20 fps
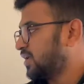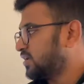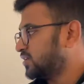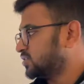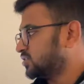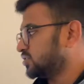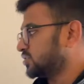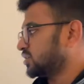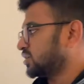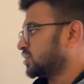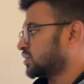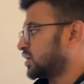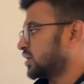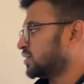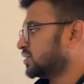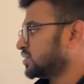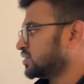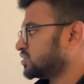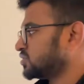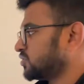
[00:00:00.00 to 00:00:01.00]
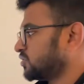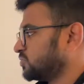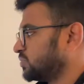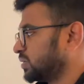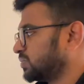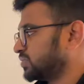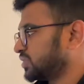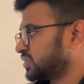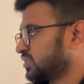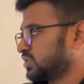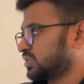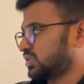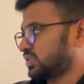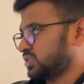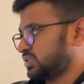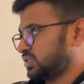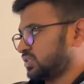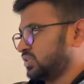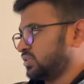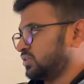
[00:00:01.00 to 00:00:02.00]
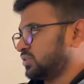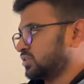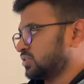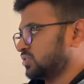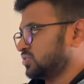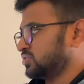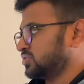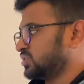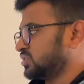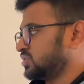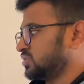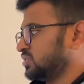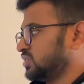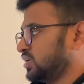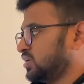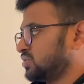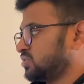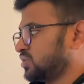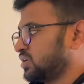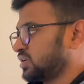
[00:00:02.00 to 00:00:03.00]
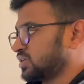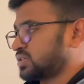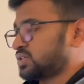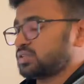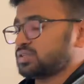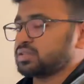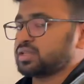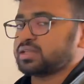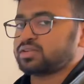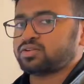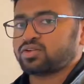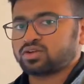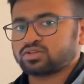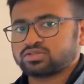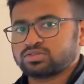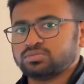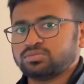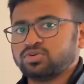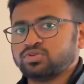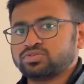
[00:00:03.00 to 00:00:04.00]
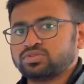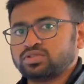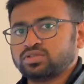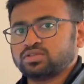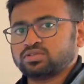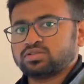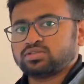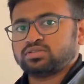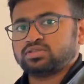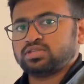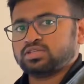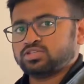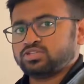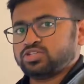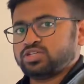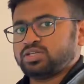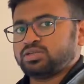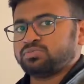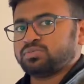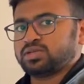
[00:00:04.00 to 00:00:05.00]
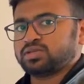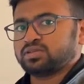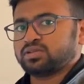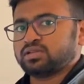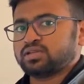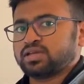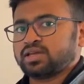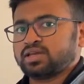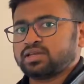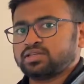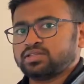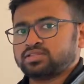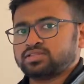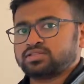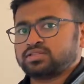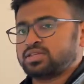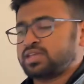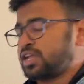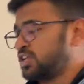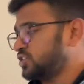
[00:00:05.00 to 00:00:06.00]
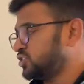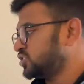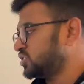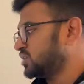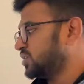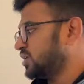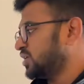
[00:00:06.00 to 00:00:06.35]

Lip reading: So the contents of my presentation includes the introduction that talks about the thin sheet metal and its gauge,